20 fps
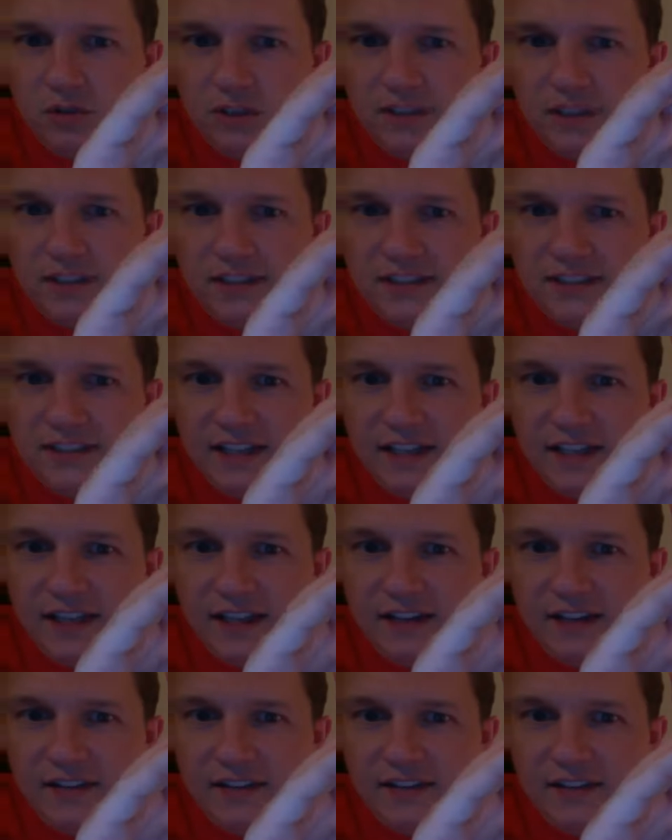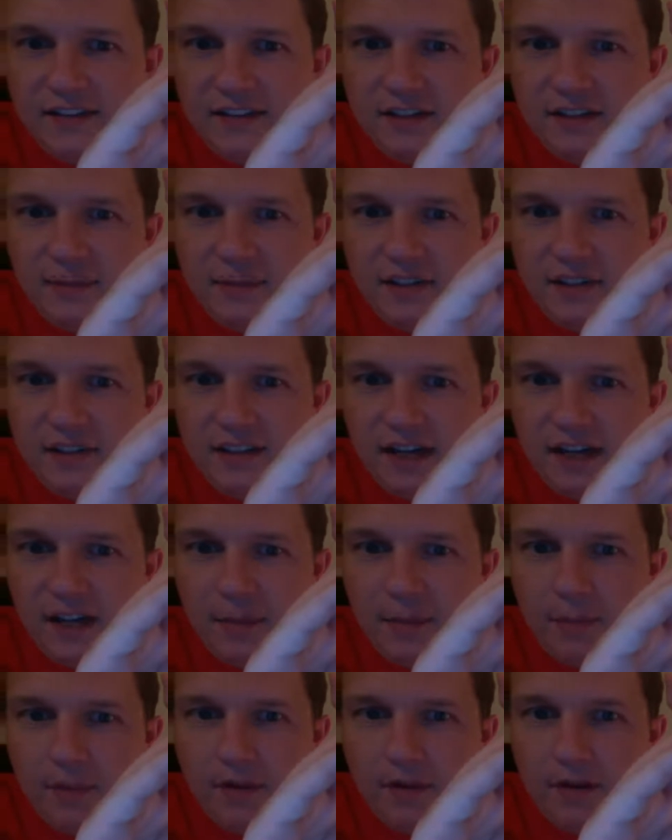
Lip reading: inside the tippy top